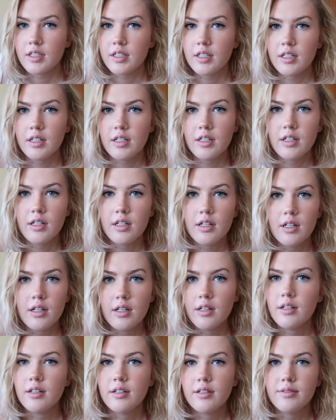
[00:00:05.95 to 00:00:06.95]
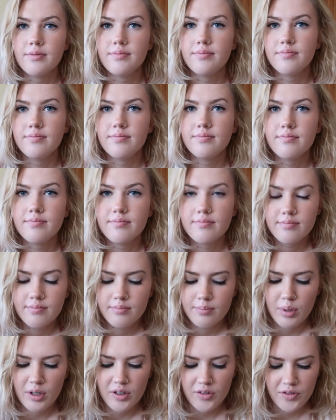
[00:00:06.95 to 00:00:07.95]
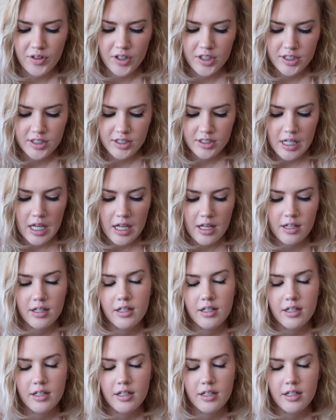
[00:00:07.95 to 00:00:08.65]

But first,